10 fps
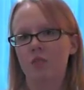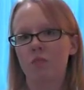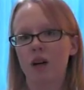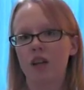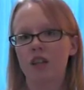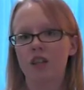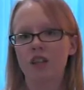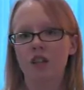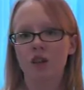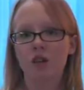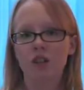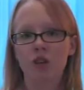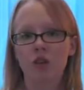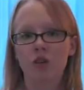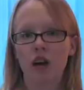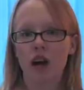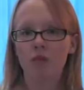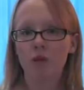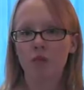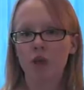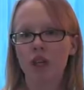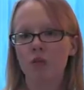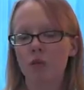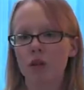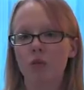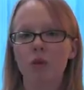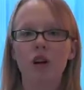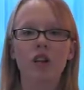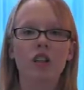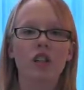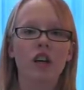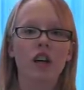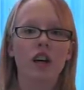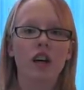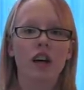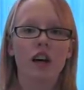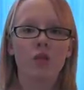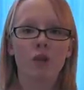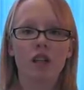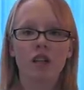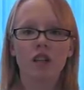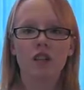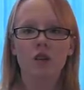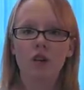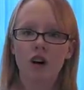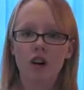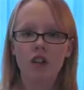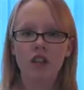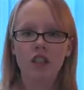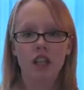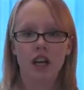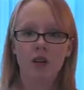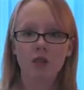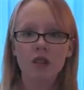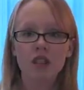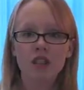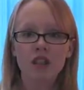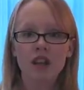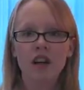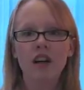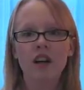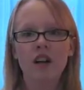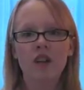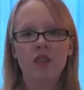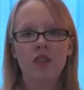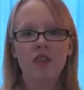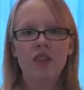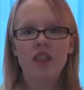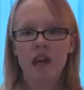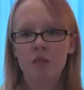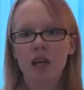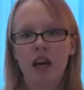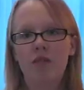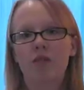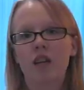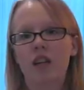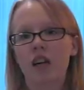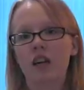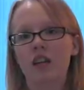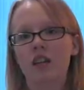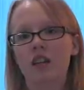But to those of us who have been bullied with words and with these so called sounds, they mean everything.